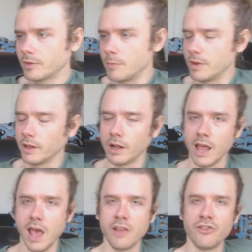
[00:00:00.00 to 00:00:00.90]
can be a
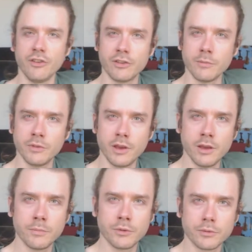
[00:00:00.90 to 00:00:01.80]
little edgy
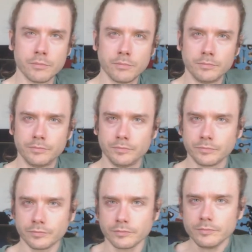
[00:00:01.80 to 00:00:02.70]
sometimes.
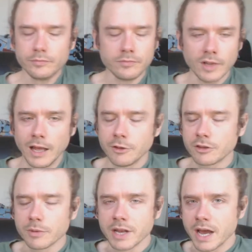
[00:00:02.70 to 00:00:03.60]
I
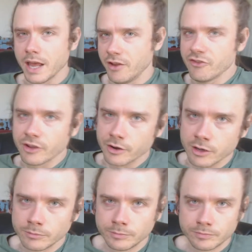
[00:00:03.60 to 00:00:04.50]
used to be not edgy at
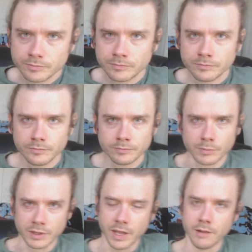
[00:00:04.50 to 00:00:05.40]
all.
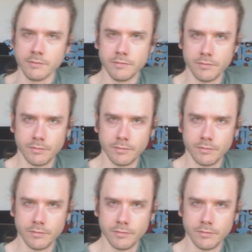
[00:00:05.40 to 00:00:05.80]
But then,